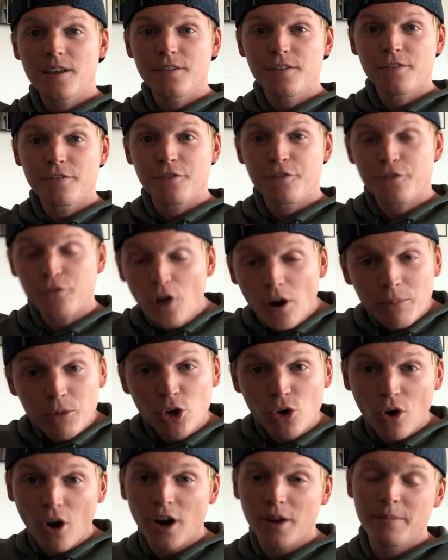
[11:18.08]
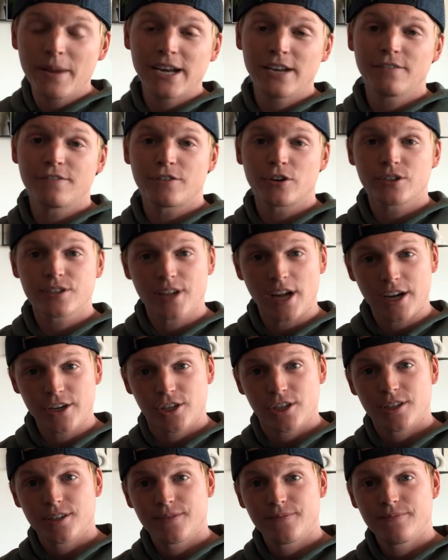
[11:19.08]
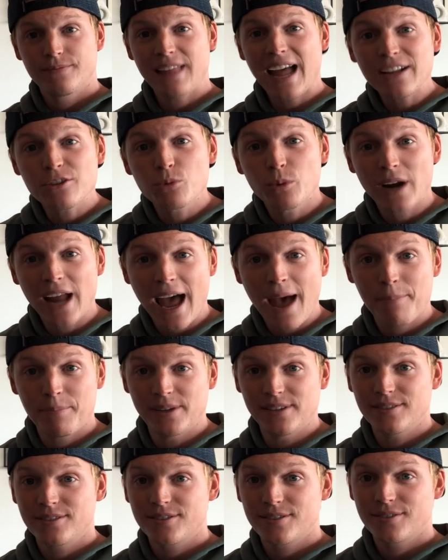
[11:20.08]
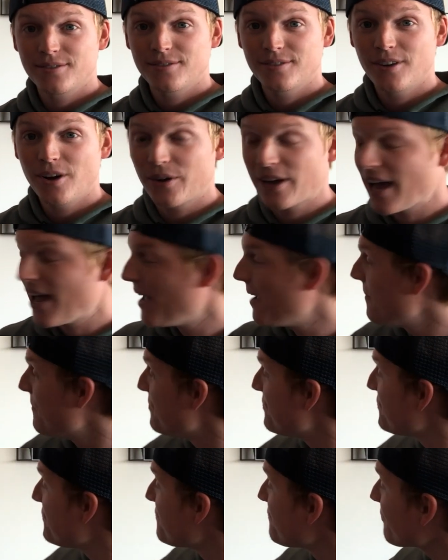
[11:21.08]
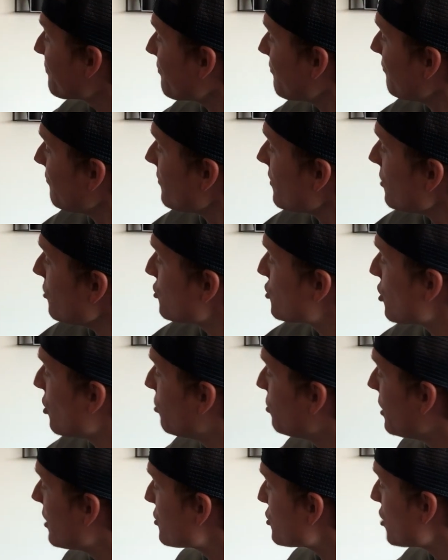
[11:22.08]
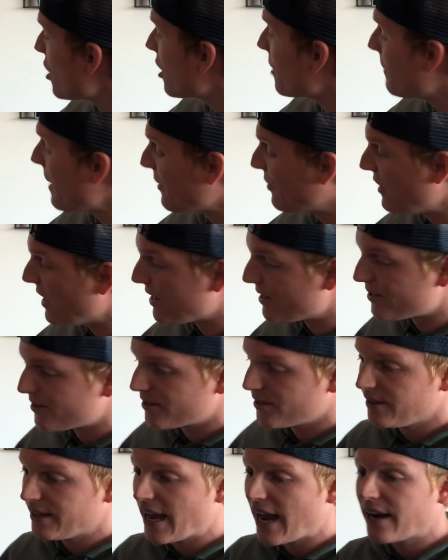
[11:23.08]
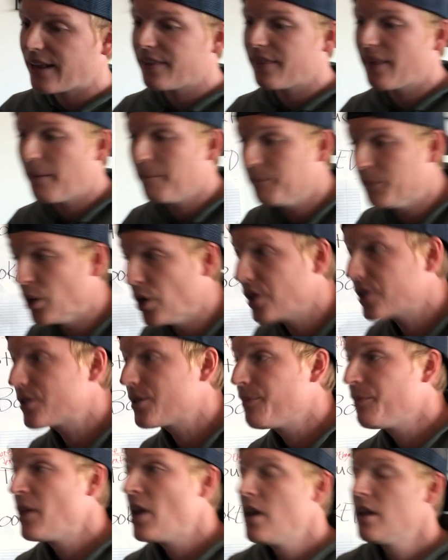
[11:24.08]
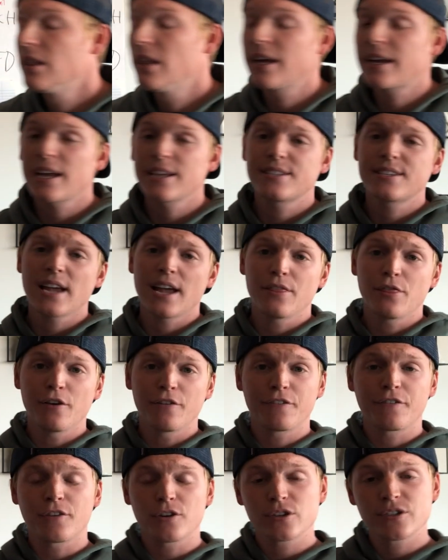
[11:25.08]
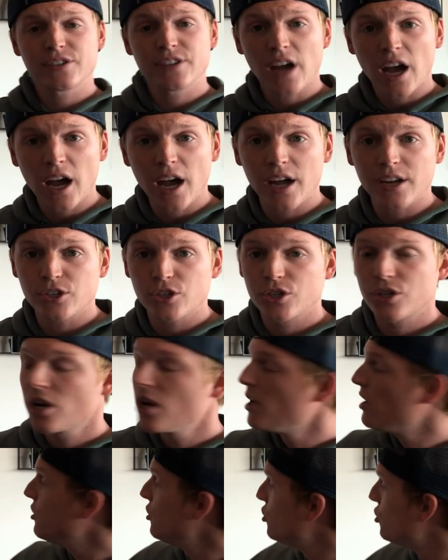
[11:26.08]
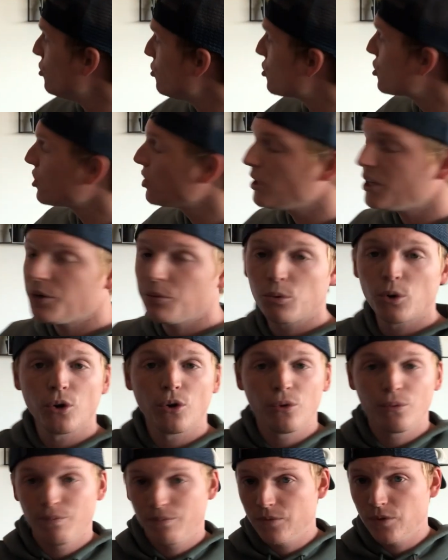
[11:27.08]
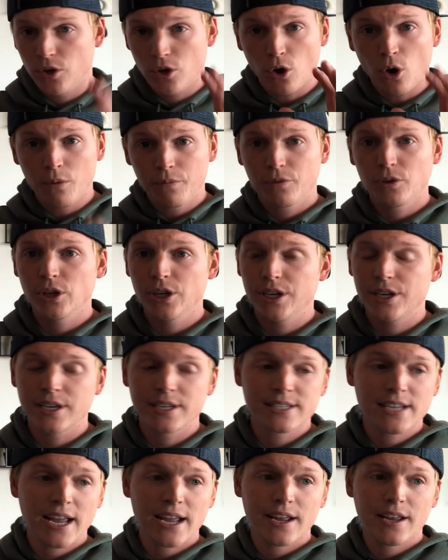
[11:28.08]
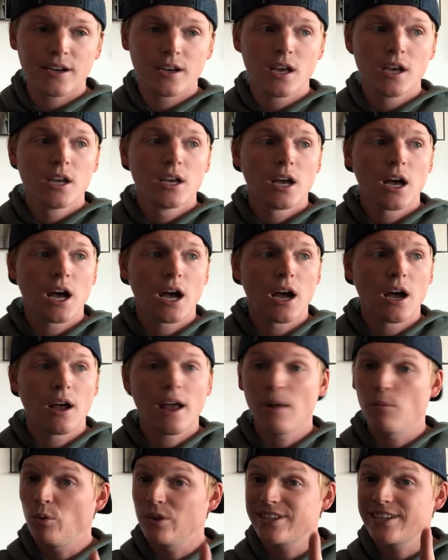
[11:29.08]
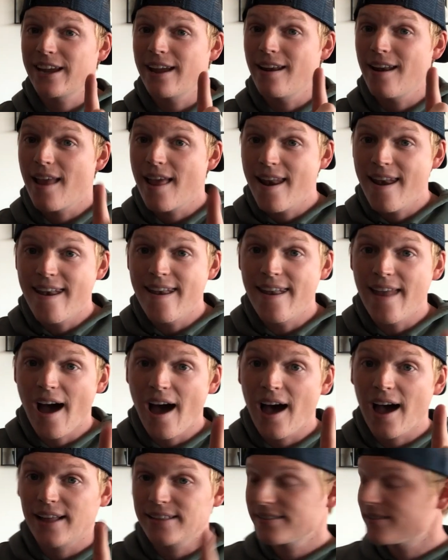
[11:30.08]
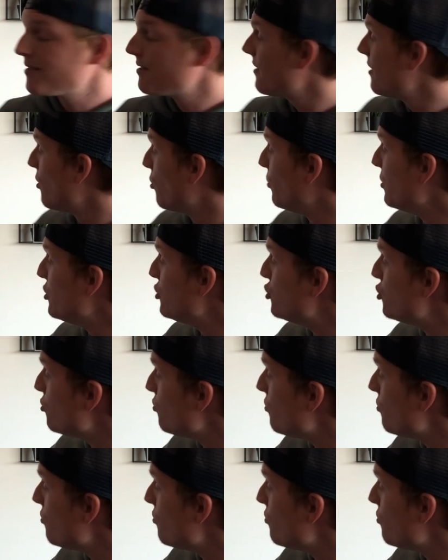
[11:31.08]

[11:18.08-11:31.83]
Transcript: from your automated first touch. That's what happens, okay? So let's talk about this, getting them booked. Like I said, the first touch usually will hopefully contain, and once again, we do